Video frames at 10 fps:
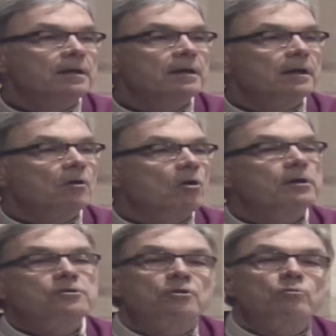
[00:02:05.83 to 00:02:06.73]
in
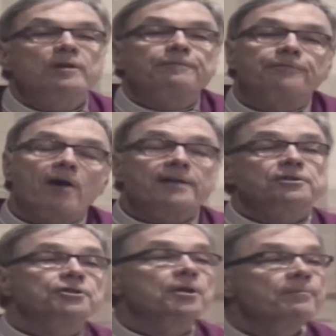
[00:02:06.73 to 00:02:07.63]
order to
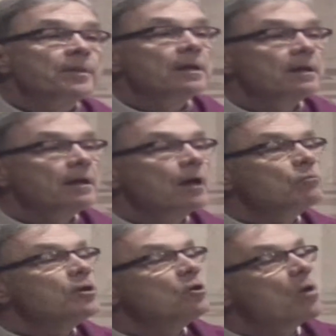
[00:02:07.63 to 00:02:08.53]
refresh and renew